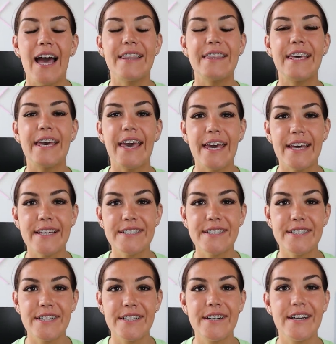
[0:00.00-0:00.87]
And the
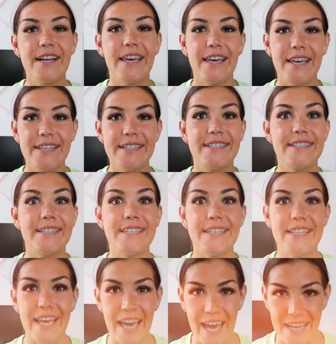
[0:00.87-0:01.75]
answer is
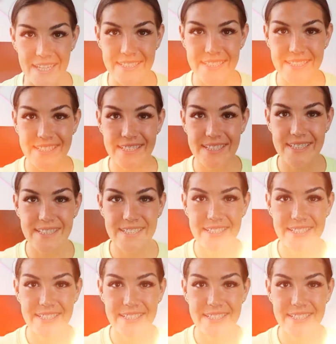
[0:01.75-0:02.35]
yes.